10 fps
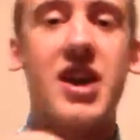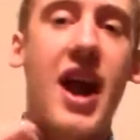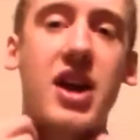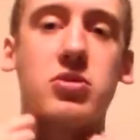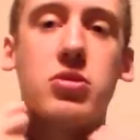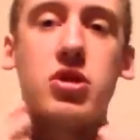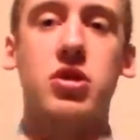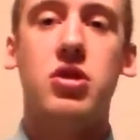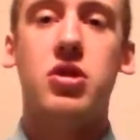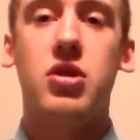as casual
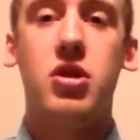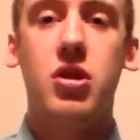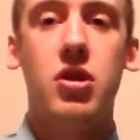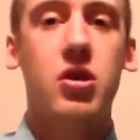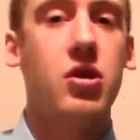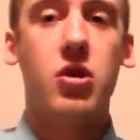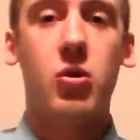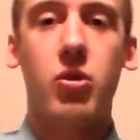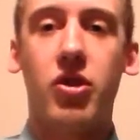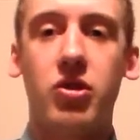
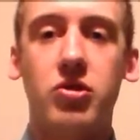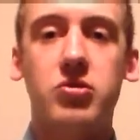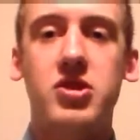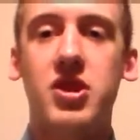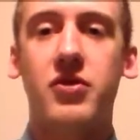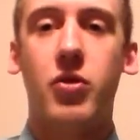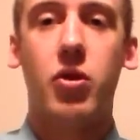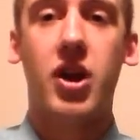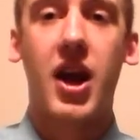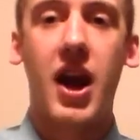with a loosened
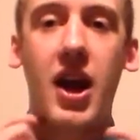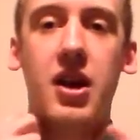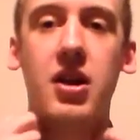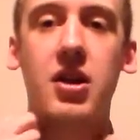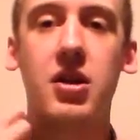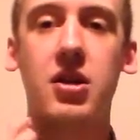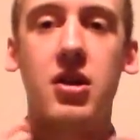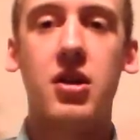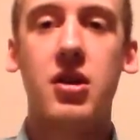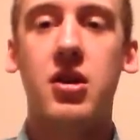4-in-hand
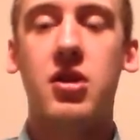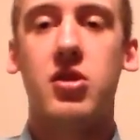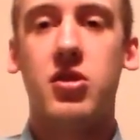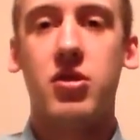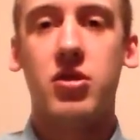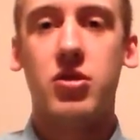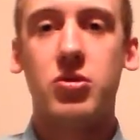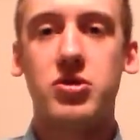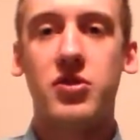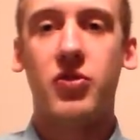
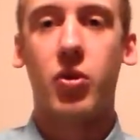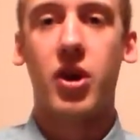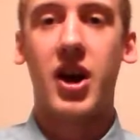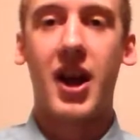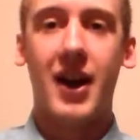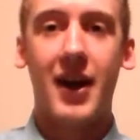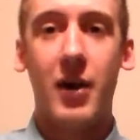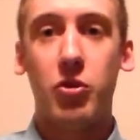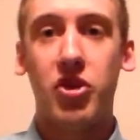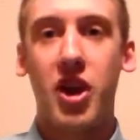
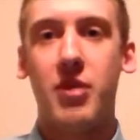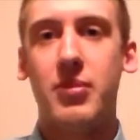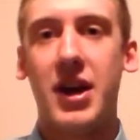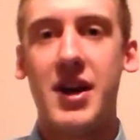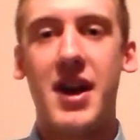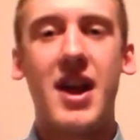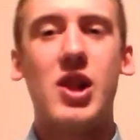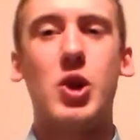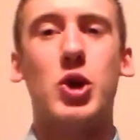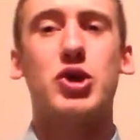with the unbuttoned.
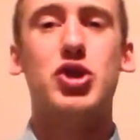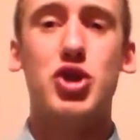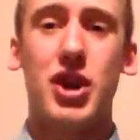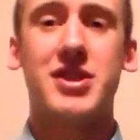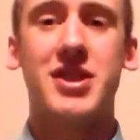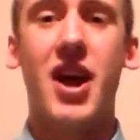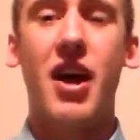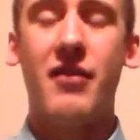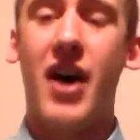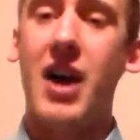Looks just
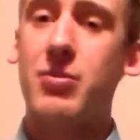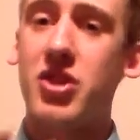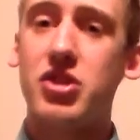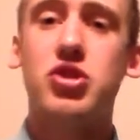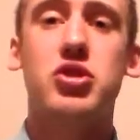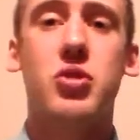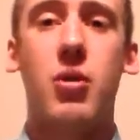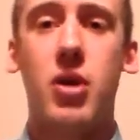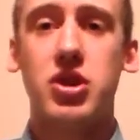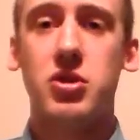fine, but these are the two I
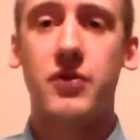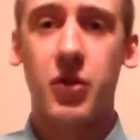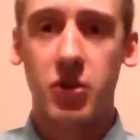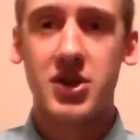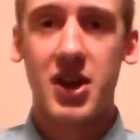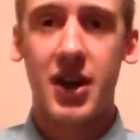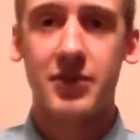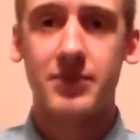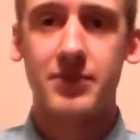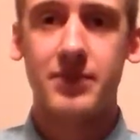want you to focus on.
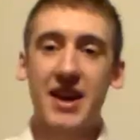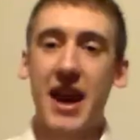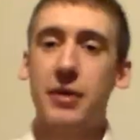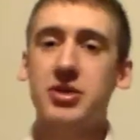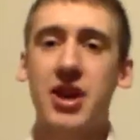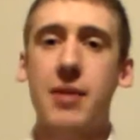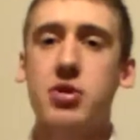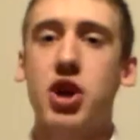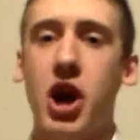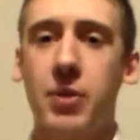Now it's time
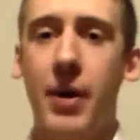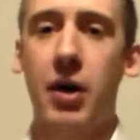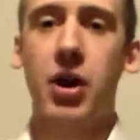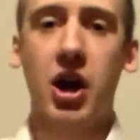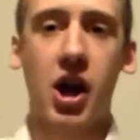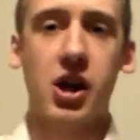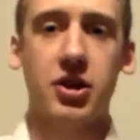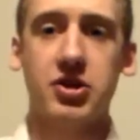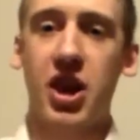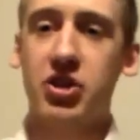to talk about
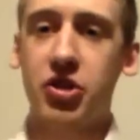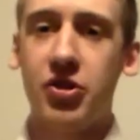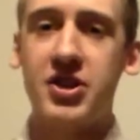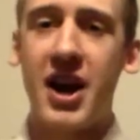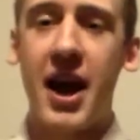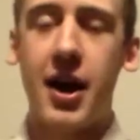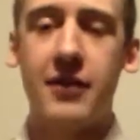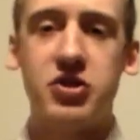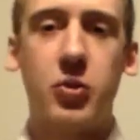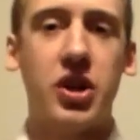colors. I took the tie
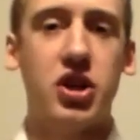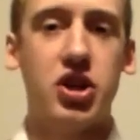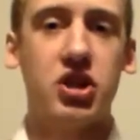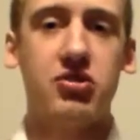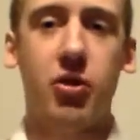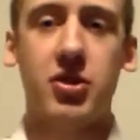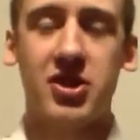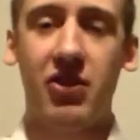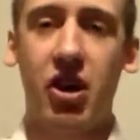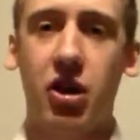off so we can just
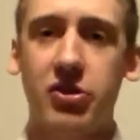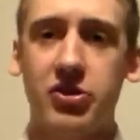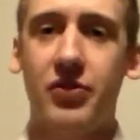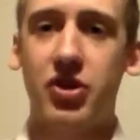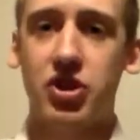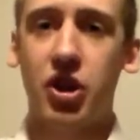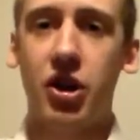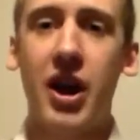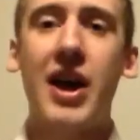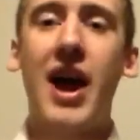focus on the colors of the
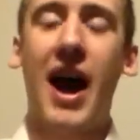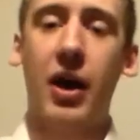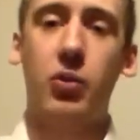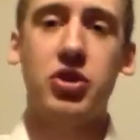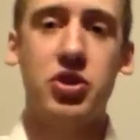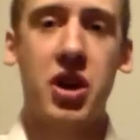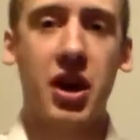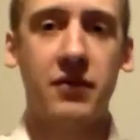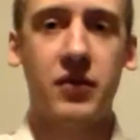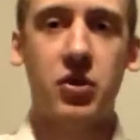shirt. I don't want you to
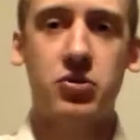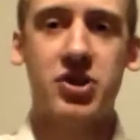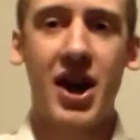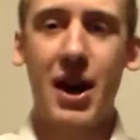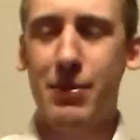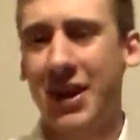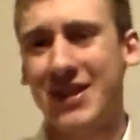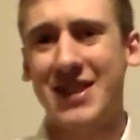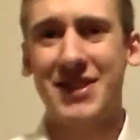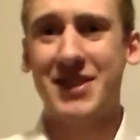get confused
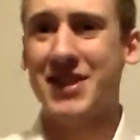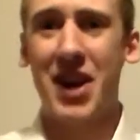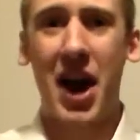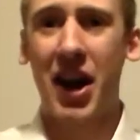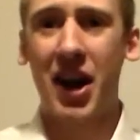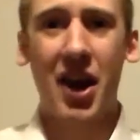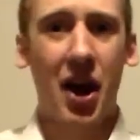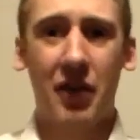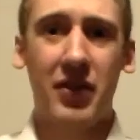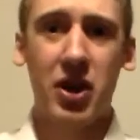because this is not
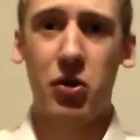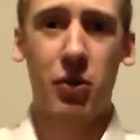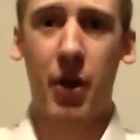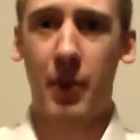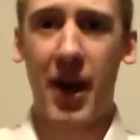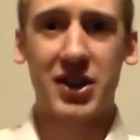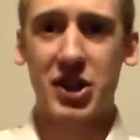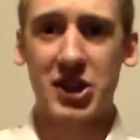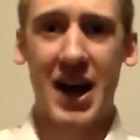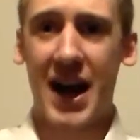a video about
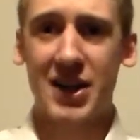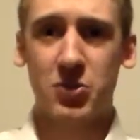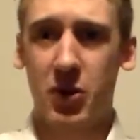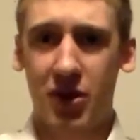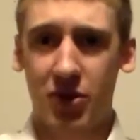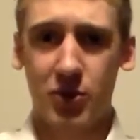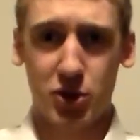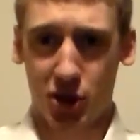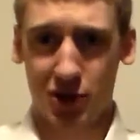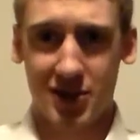matching ties with
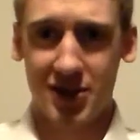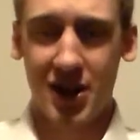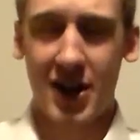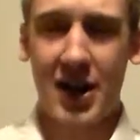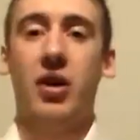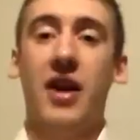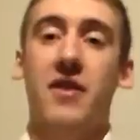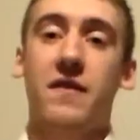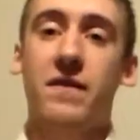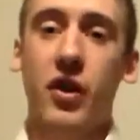shirts. Okay,
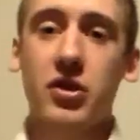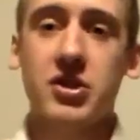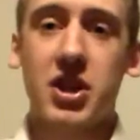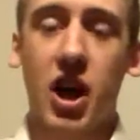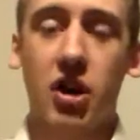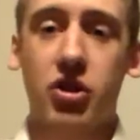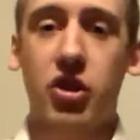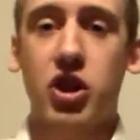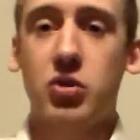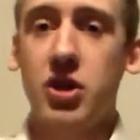the first color
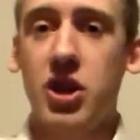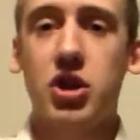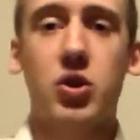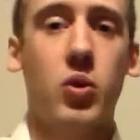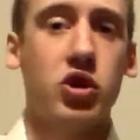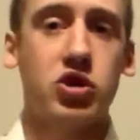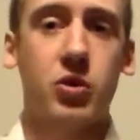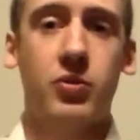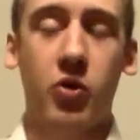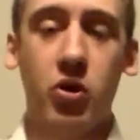that you need in your
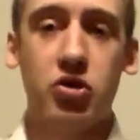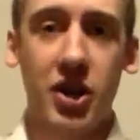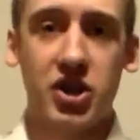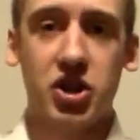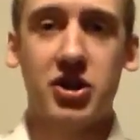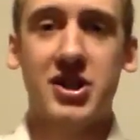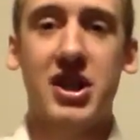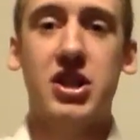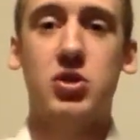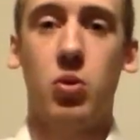wardrobe for dress shirts
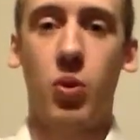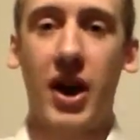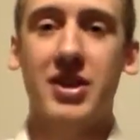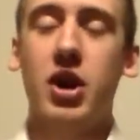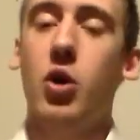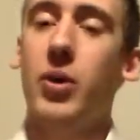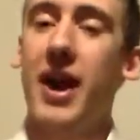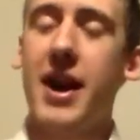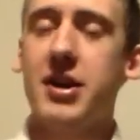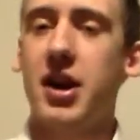is white. We
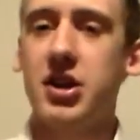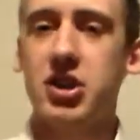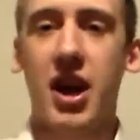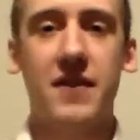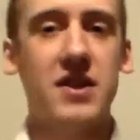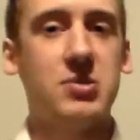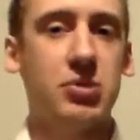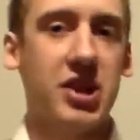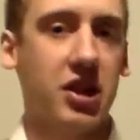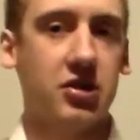kind of touched on this
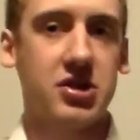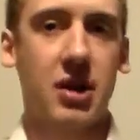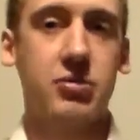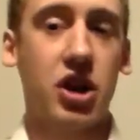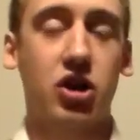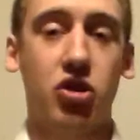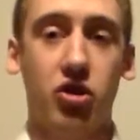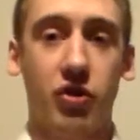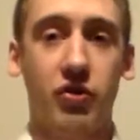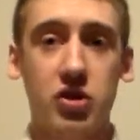particular subject
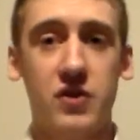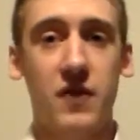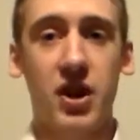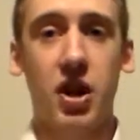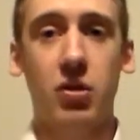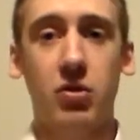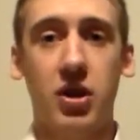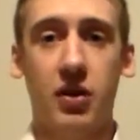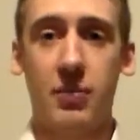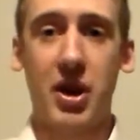during the first video
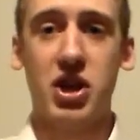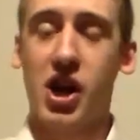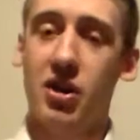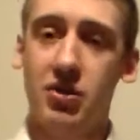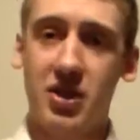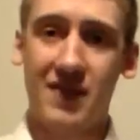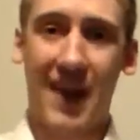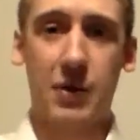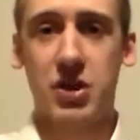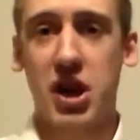of my channel, the
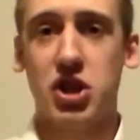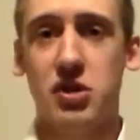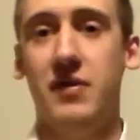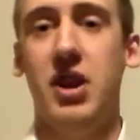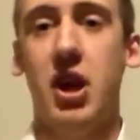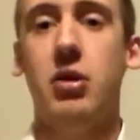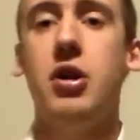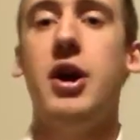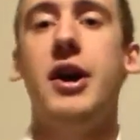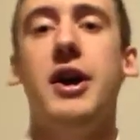foundation video.